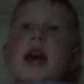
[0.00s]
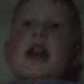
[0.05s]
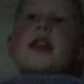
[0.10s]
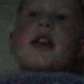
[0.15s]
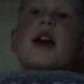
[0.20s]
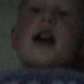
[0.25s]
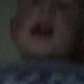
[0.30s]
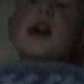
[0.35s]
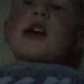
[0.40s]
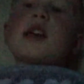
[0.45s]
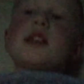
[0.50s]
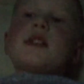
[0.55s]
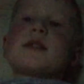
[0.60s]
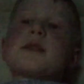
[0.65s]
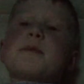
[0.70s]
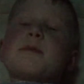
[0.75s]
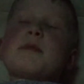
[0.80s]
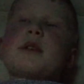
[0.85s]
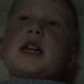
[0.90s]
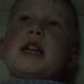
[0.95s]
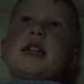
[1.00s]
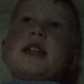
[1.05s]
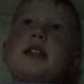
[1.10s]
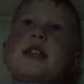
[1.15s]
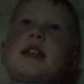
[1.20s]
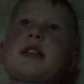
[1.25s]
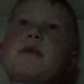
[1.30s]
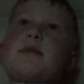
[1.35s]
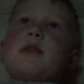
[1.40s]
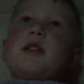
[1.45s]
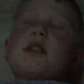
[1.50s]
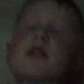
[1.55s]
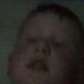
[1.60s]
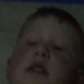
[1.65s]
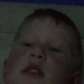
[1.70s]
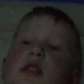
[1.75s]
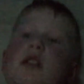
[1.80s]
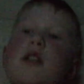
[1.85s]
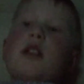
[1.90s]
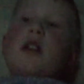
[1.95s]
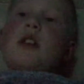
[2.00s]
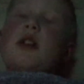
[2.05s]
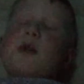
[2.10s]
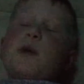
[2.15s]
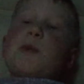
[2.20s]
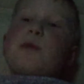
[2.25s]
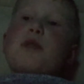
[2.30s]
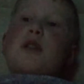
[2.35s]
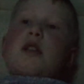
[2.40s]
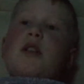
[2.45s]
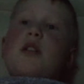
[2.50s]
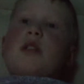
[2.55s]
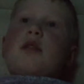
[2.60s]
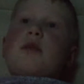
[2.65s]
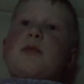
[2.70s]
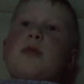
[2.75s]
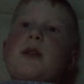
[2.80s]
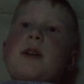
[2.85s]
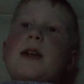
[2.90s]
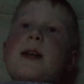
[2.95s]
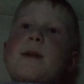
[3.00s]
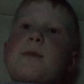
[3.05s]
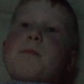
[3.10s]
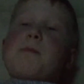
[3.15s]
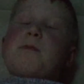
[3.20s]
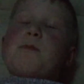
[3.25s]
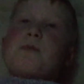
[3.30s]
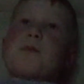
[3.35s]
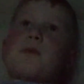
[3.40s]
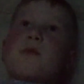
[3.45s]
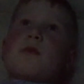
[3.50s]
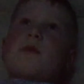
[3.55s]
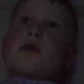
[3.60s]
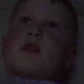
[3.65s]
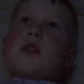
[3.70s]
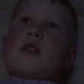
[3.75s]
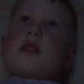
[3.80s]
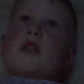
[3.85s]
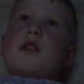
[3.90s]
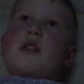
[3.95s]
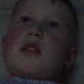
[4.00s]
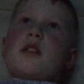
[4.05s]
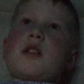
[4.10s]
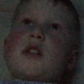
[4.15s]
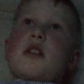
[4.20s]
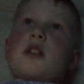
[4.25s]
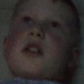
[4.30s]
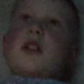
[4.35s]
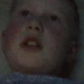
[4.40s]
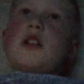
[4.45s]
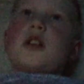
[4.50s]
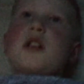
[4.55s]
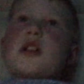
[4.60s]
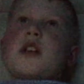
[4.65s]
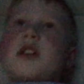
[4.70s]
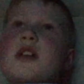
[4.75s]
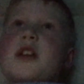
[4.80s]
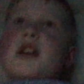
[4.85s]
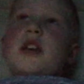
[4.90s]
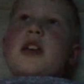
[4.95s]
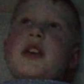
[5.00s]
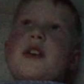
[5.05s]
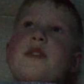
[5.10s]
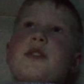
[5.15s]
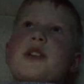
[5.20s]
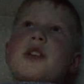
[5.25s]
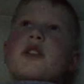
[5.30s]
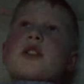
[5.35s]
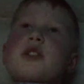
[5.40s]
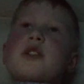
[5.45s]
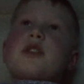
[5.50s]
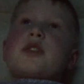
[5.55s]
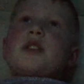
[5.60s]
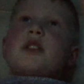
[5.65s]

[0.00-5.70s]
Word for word: Hi guys, my name is Lou Bob. Um, if you